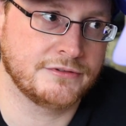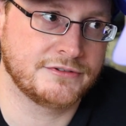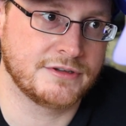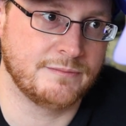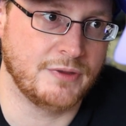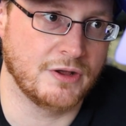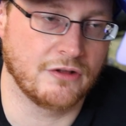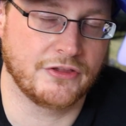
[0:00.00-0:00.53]

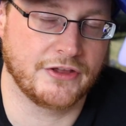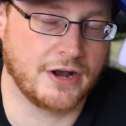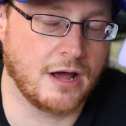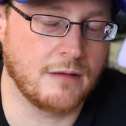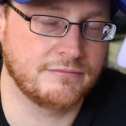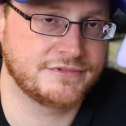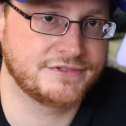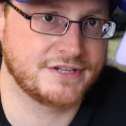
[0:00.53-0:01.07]
to build it
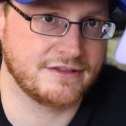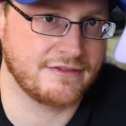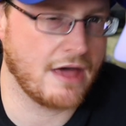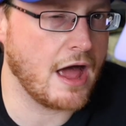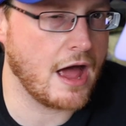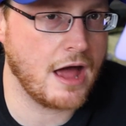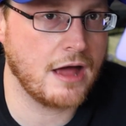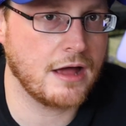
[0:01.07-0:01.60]
up to
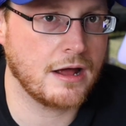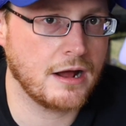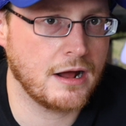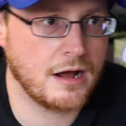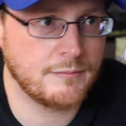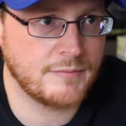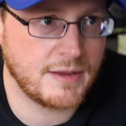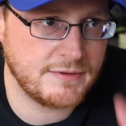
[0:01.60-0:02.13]

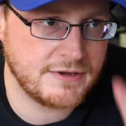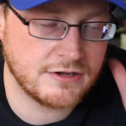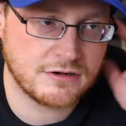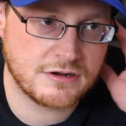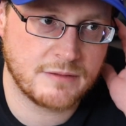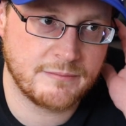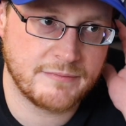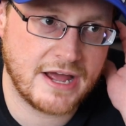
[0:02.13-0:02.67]
that. Maybe
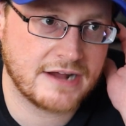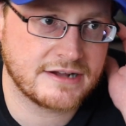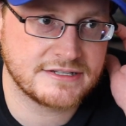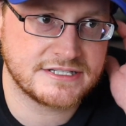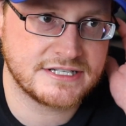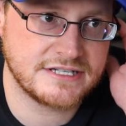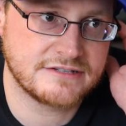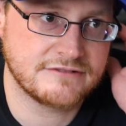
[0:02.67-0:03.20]
he'll come back in
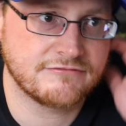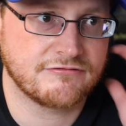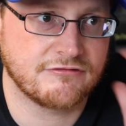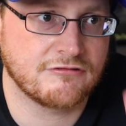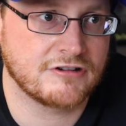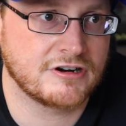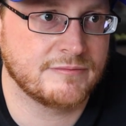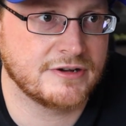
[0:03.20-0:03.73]
Season
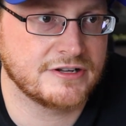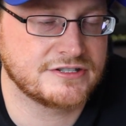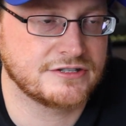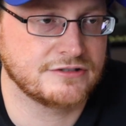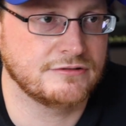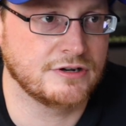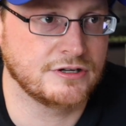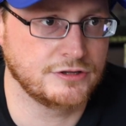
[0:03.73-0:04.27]
4, but
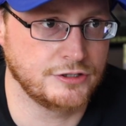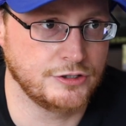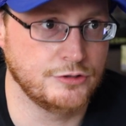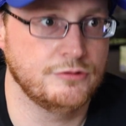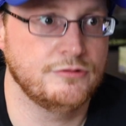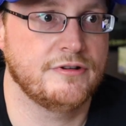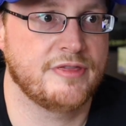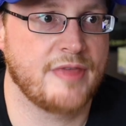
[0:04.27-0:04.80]
to
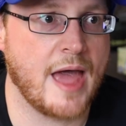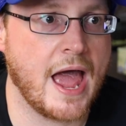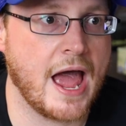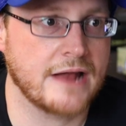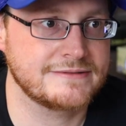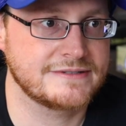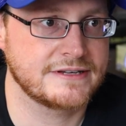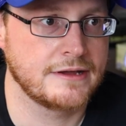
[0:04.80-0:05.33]
elude
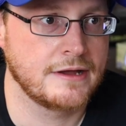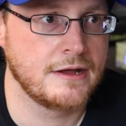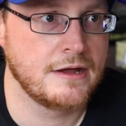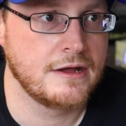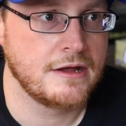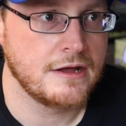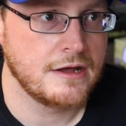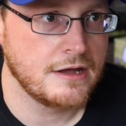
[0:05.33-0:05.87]
that
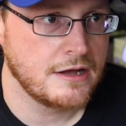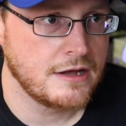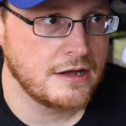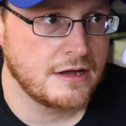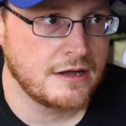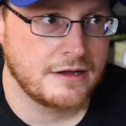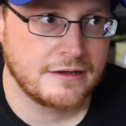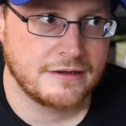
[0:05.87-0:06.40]

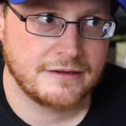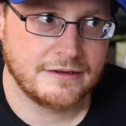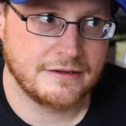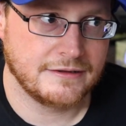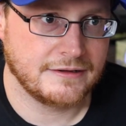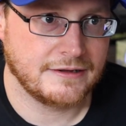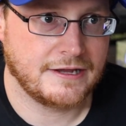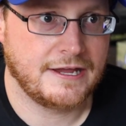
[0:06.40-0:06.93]

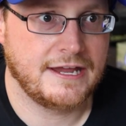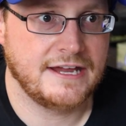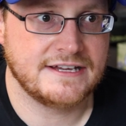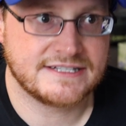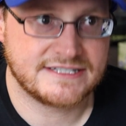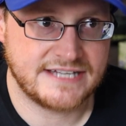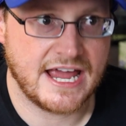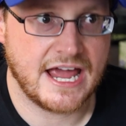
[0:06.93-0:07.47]

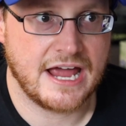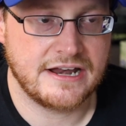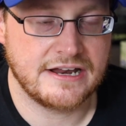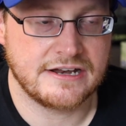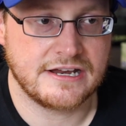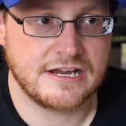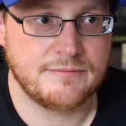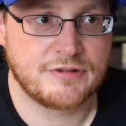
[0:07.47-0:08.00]
he's dead,
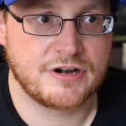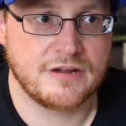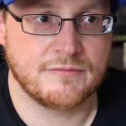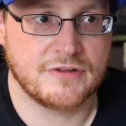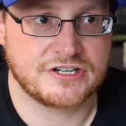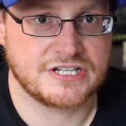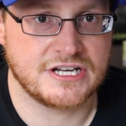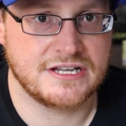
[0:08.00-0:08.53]
and he pretty
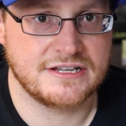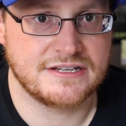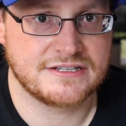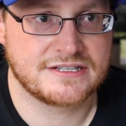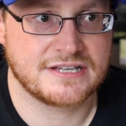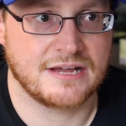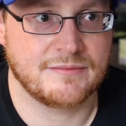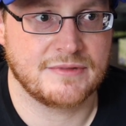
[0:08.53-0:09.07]
much
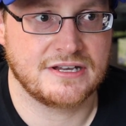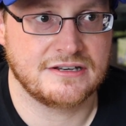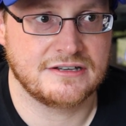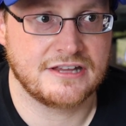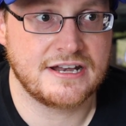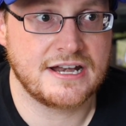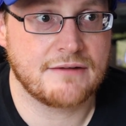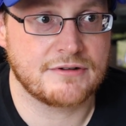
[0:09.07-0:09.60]
is. I mean,
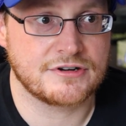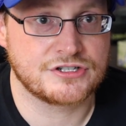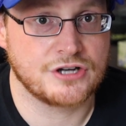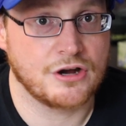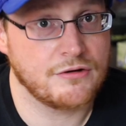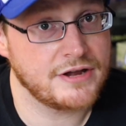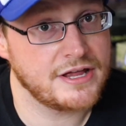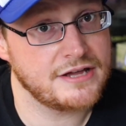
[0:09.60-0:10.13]
they never
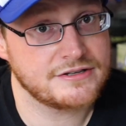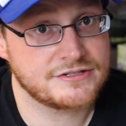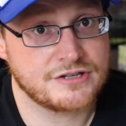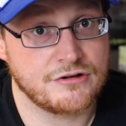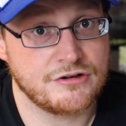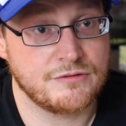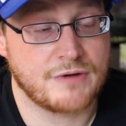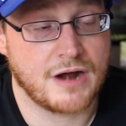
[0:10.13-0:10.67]
showed it,
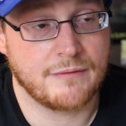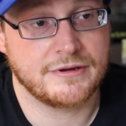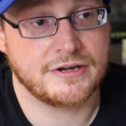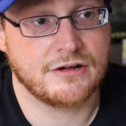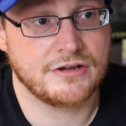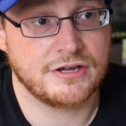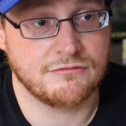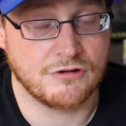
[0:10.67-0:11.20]
so you probably
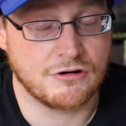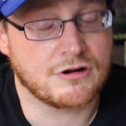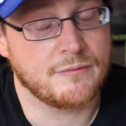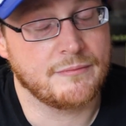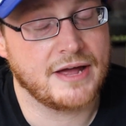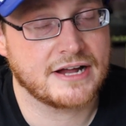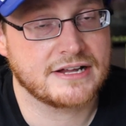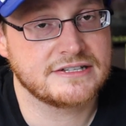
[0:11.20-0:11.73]
know he will
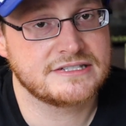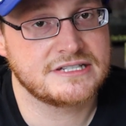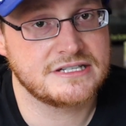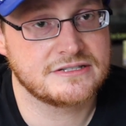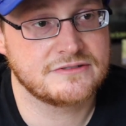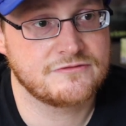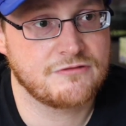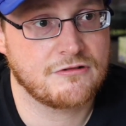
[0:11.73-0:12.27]
come back in
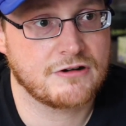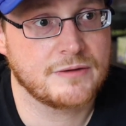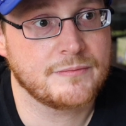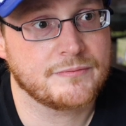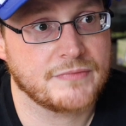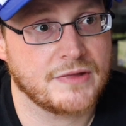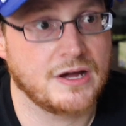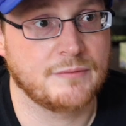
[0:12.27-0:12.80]
Season 4.
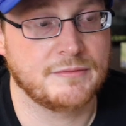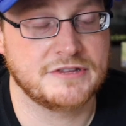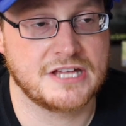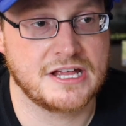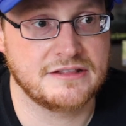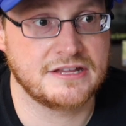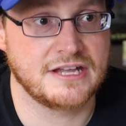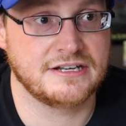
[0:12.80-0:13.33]
And
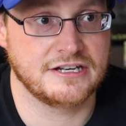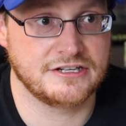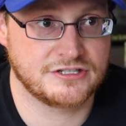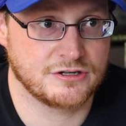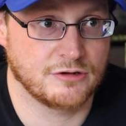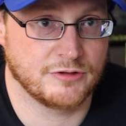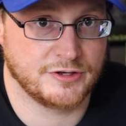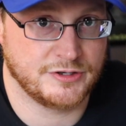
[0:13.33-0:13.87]
then they did
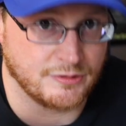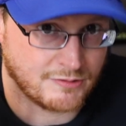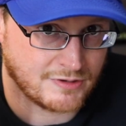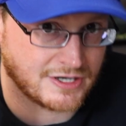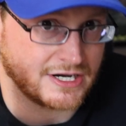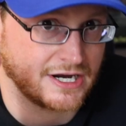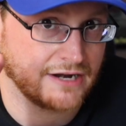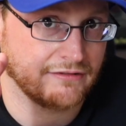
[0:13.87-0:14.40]
show the
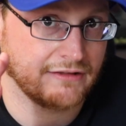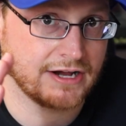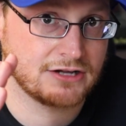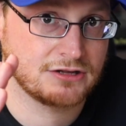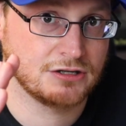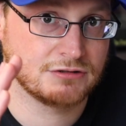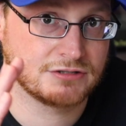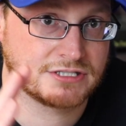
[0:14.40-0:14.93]
door kind of like
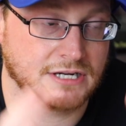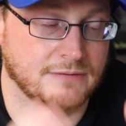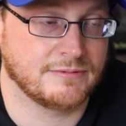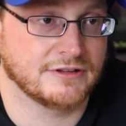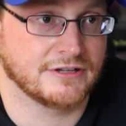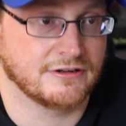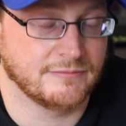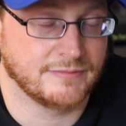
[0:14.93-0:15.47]
closed up
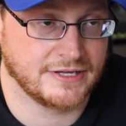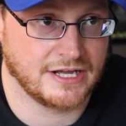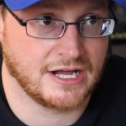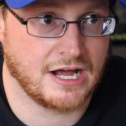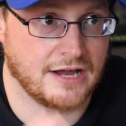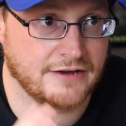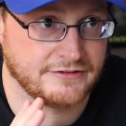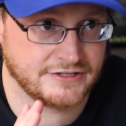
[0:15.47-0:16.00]
a little bit
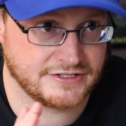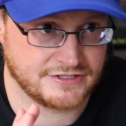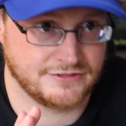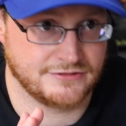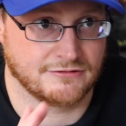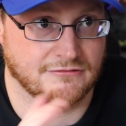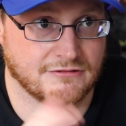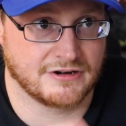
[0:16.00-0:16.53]
on this
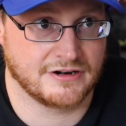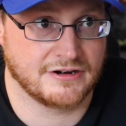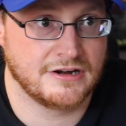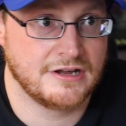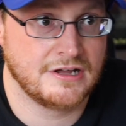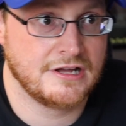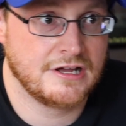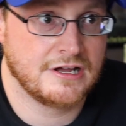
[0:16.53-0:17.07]
door,
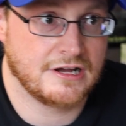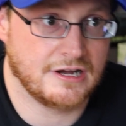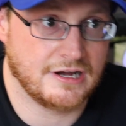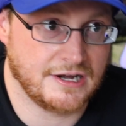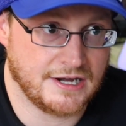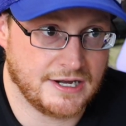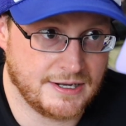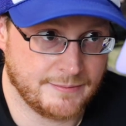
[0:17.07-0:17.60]

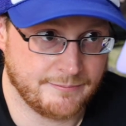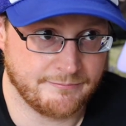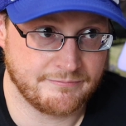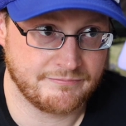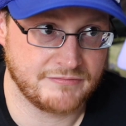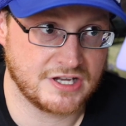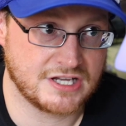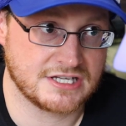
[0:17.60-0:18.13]

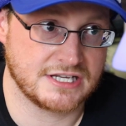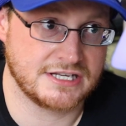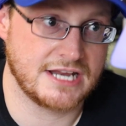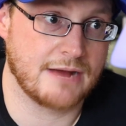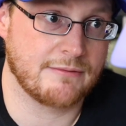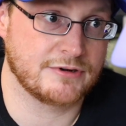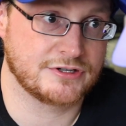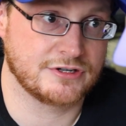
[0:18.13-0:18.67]
because it
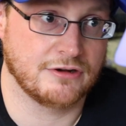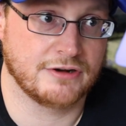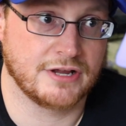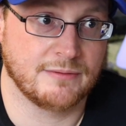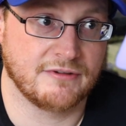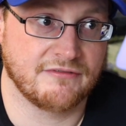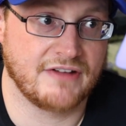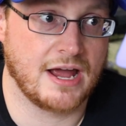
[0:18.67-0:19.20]
never showed
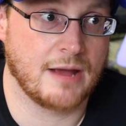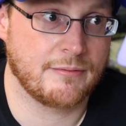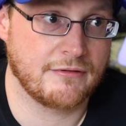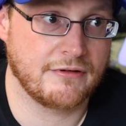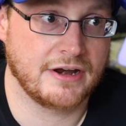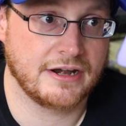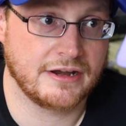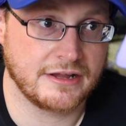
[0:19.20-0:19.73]
him
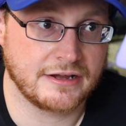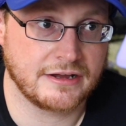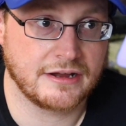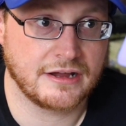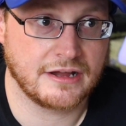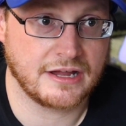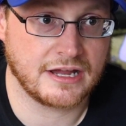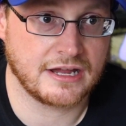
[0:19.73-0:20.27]

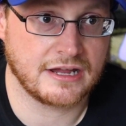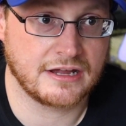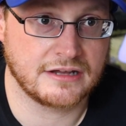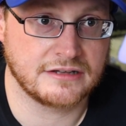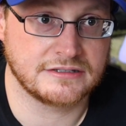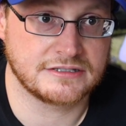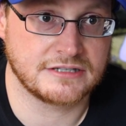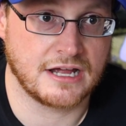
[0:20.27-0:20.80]
evaporating,
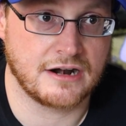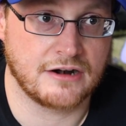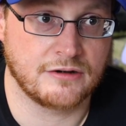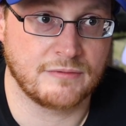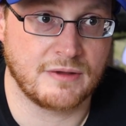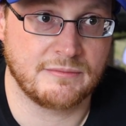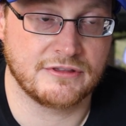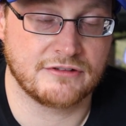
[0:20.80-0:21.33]
and I don't
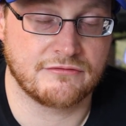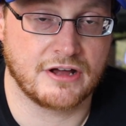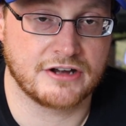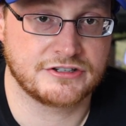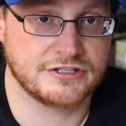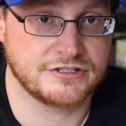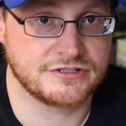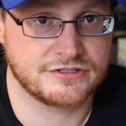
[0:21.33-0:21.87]
know, maybe the
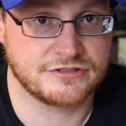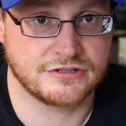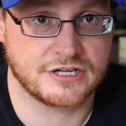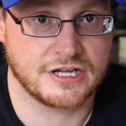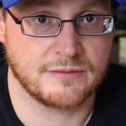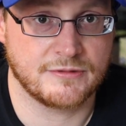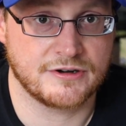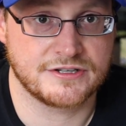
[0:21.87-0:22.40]
Russians took
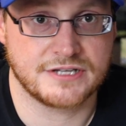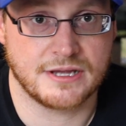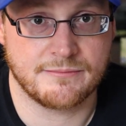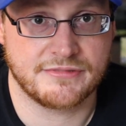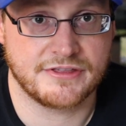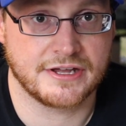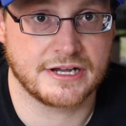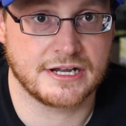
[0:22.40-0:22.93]
him or
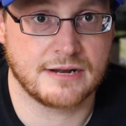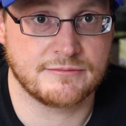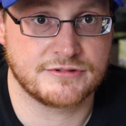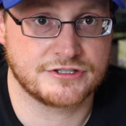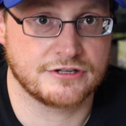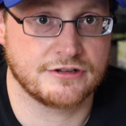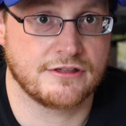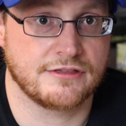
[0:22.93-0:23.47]
something, and I'm
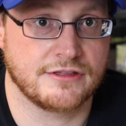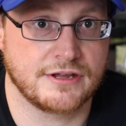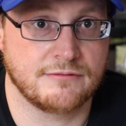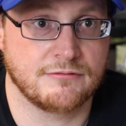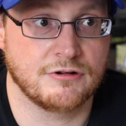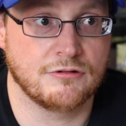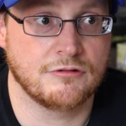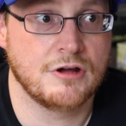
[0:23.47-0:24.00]
sure that they
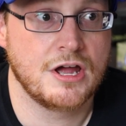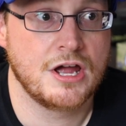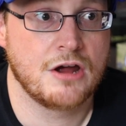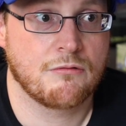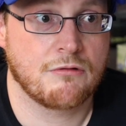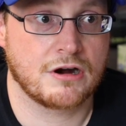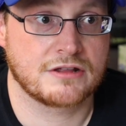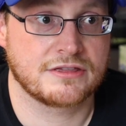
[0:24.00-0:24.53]
will
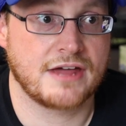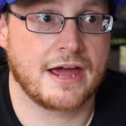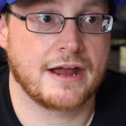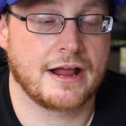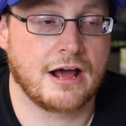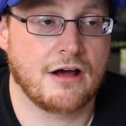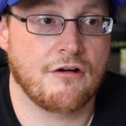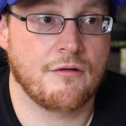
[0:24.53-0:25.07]
work
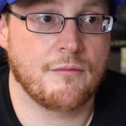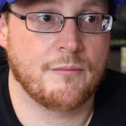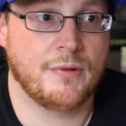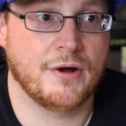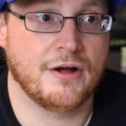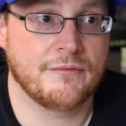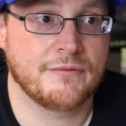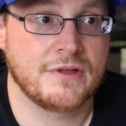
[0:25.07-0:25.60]
that out.
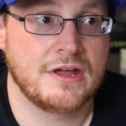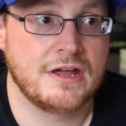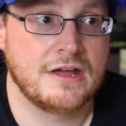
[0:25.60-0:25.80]
But